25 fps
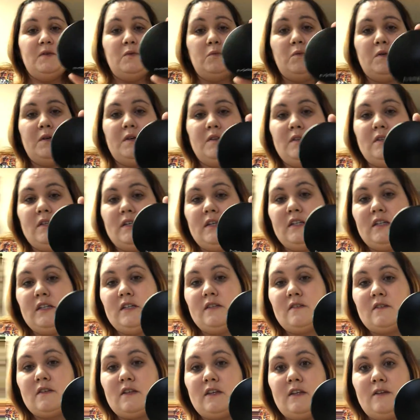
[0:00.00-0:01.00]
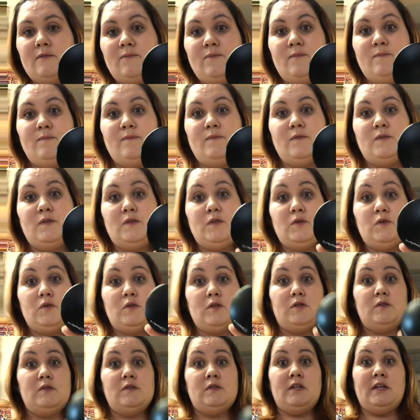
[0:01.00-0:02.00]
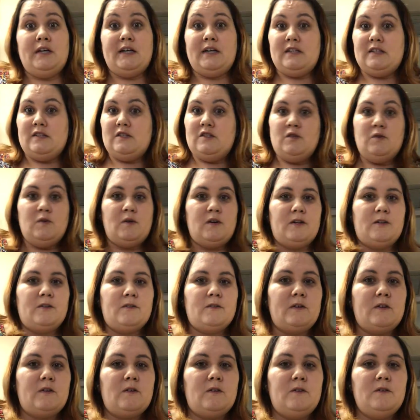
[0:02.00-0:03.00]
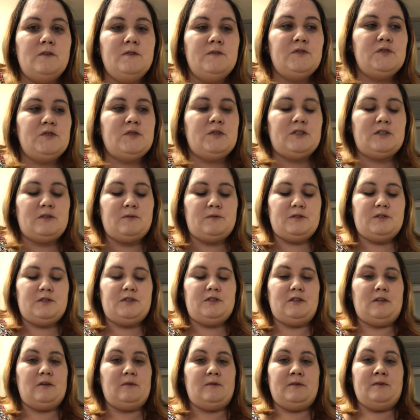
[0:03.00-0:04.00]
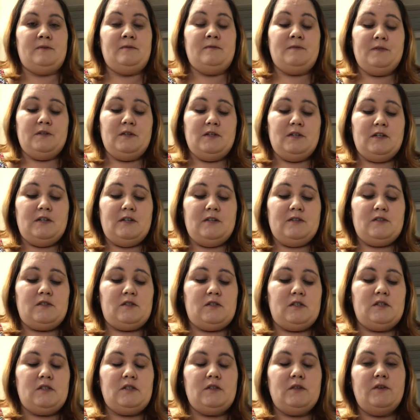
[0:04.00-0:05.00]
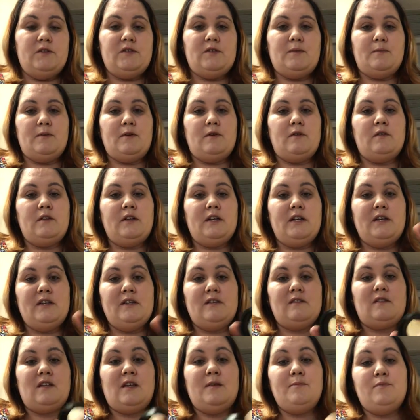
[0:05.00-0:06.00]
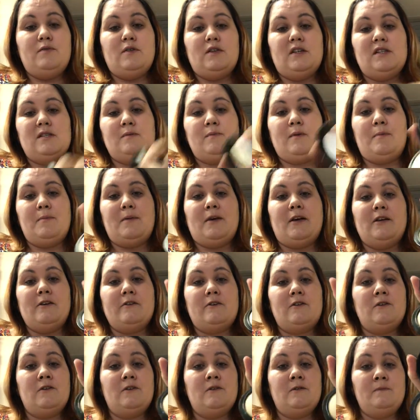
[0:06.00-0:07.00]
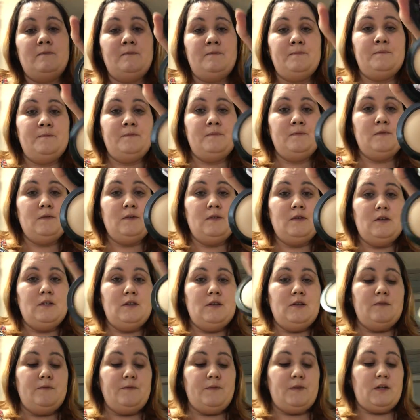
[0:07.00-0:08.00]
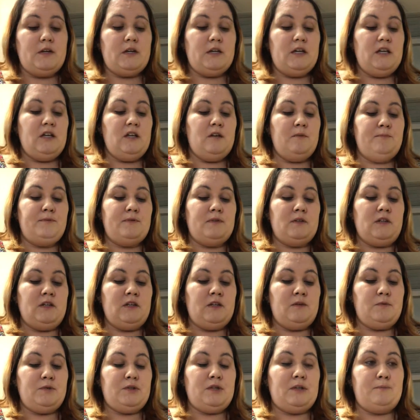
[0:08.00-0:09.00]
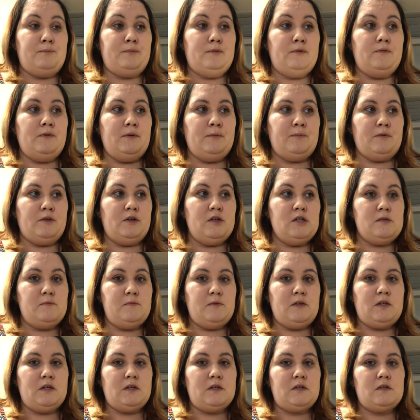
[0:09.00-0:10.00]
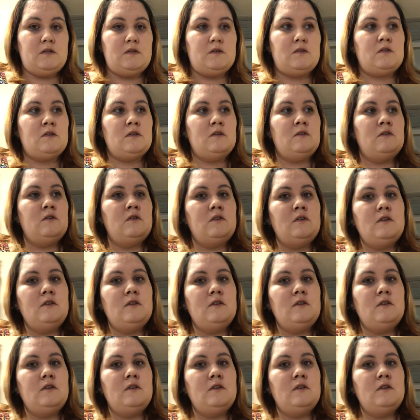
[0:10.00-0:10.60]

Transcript: one that is like, has no color at all, so I don't want to do that one. So this is a Mineralized Light Plus by MAC. I apply it with a poofy brush because